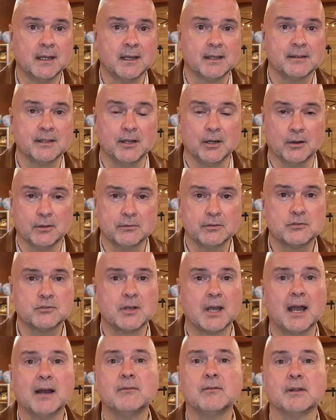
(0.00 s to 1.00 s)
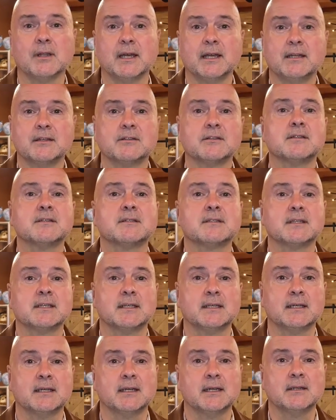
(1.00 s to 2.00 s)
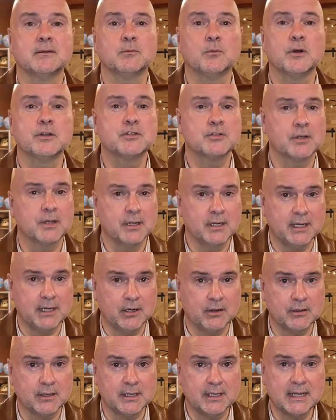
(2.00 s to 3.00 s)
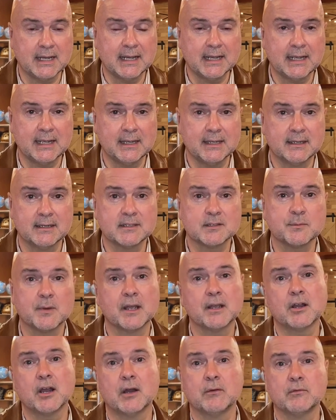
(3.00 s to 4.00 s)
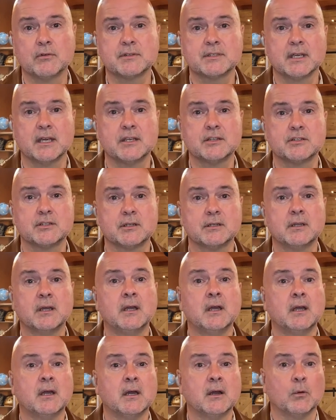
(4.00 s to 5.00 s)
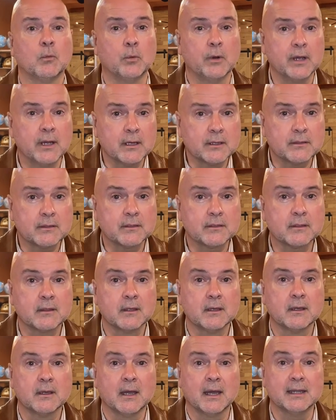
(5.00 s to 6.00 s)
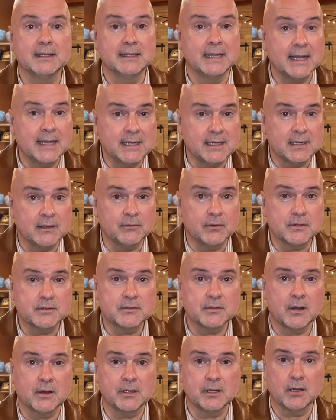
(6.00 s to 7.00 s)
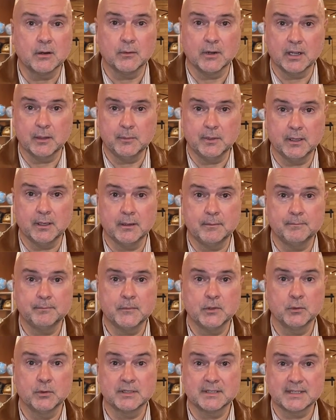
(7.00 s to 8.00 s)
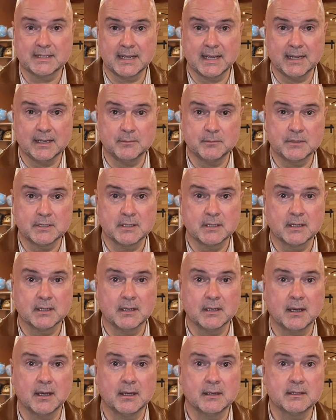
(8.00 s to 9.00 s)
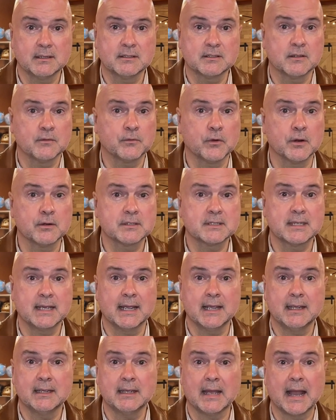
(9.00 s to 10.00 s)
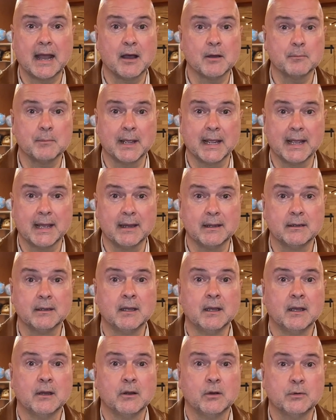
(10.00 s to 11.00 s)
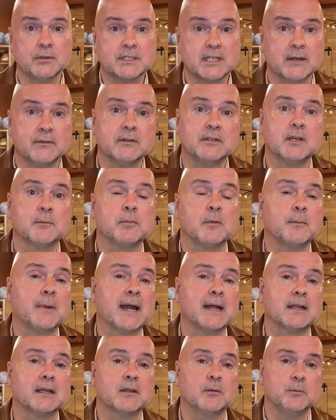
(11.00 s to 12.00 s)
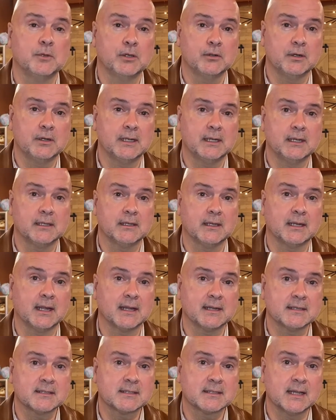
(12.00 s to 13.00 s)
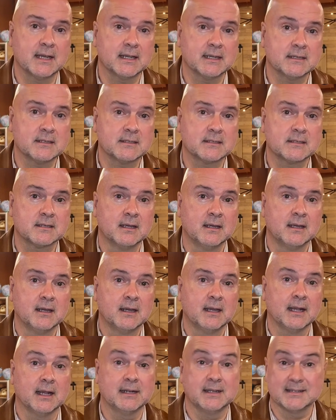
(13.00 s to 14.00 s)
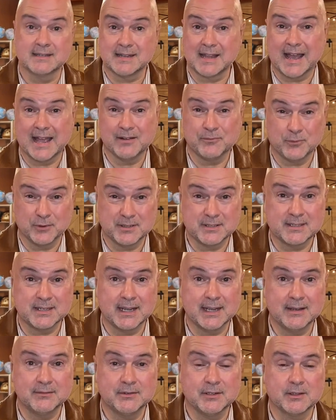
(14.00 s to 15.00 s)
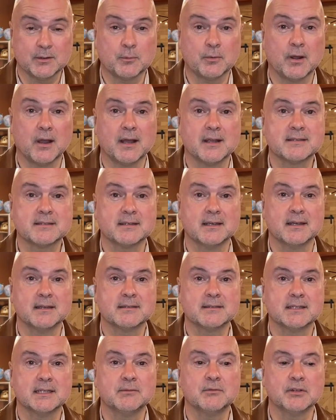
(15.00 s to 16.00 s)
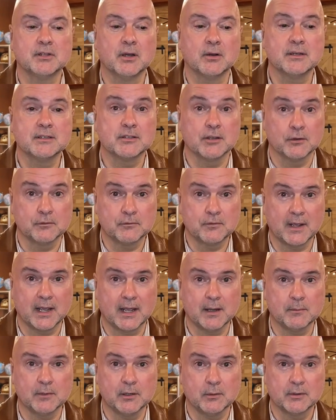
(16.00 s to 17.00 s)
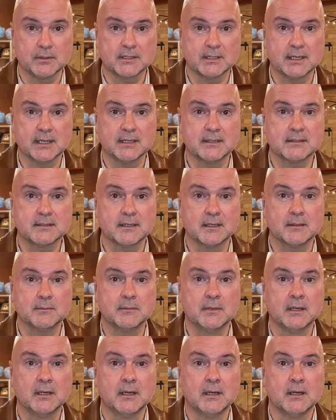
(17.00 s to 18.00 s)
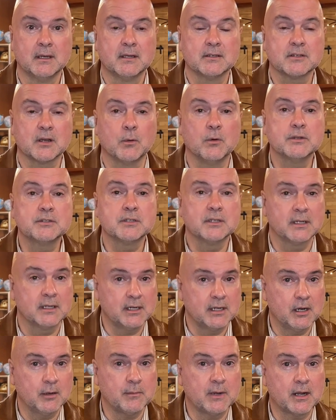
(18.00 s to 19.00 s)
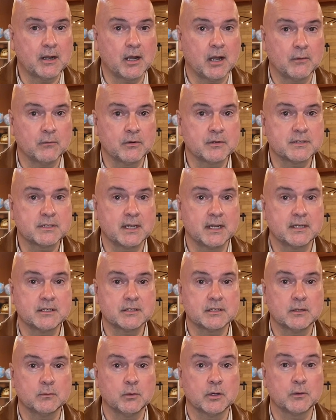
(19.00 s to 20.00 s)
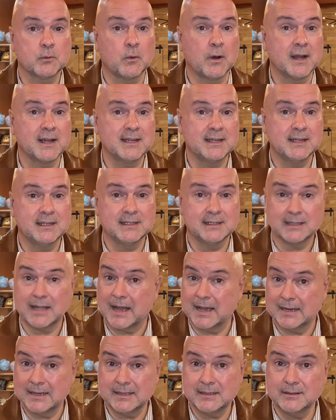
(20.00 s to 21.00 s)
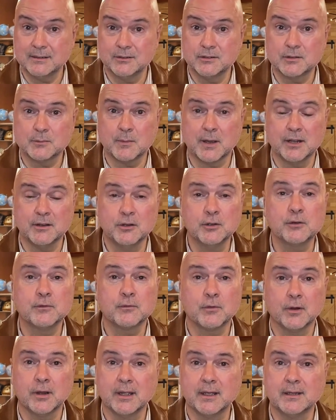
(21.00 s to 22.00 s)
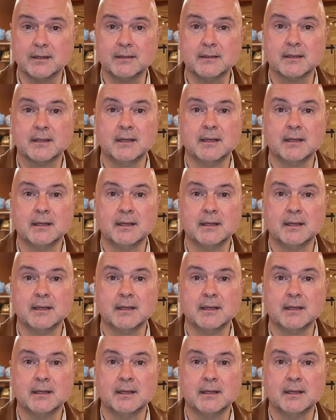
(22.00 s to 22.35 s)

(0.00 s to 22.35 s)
that owns a travel agency, and what you're going to hear today is my conversation with a native of Saudi Arabia who escaped. He's the first gay out man who was given diplomatic immunity in the United States, and his life was saved in the process, even though his own family was against him. So I want you to hear my conversation with Wahid Lyon, who's my new friend,